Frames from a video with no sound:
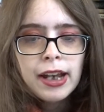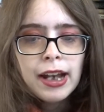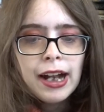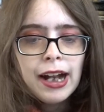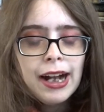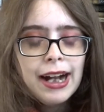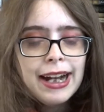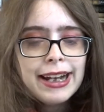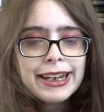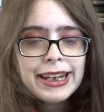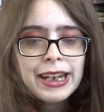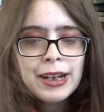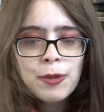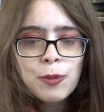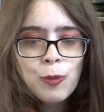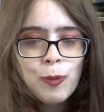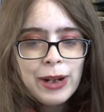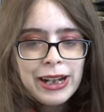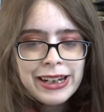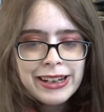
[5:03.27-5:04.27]
I can't
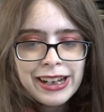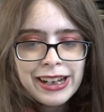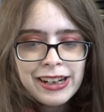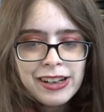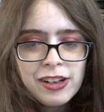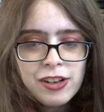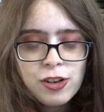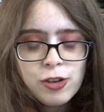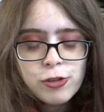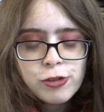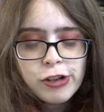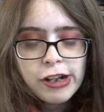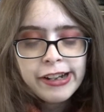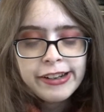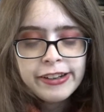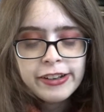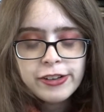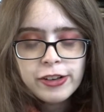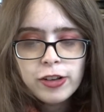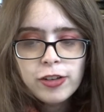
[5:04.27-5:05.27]
wait to new China
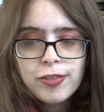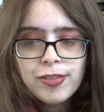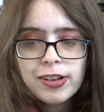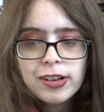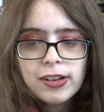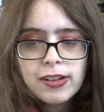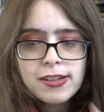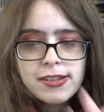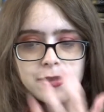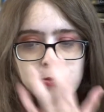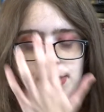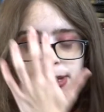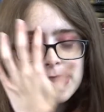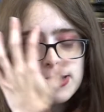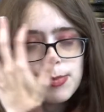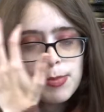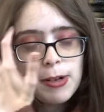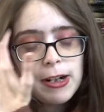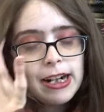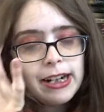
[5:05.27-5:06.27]
doll for Christmas,
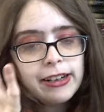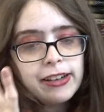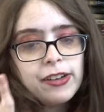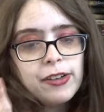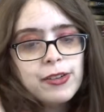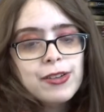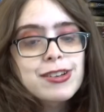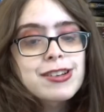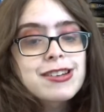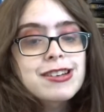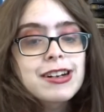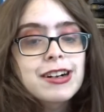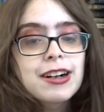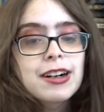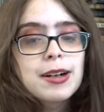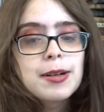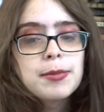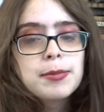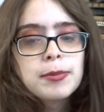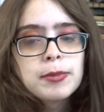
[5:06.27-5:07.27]
bragged little
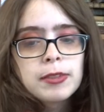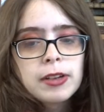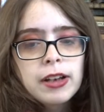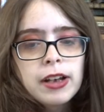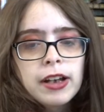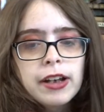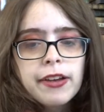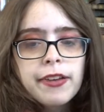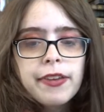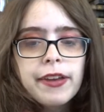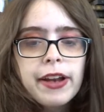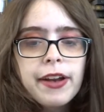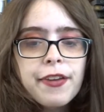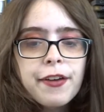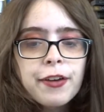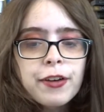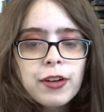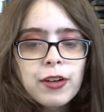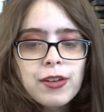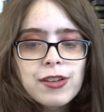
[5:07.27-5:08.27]
Sarah. The other
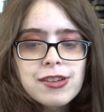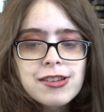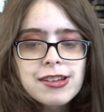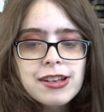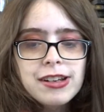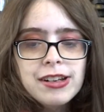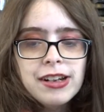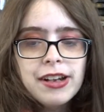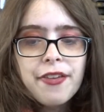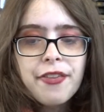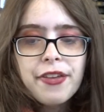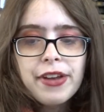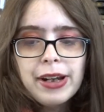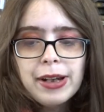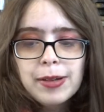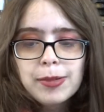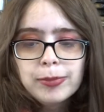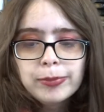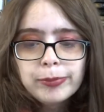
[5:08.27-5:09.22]
girls said nothing.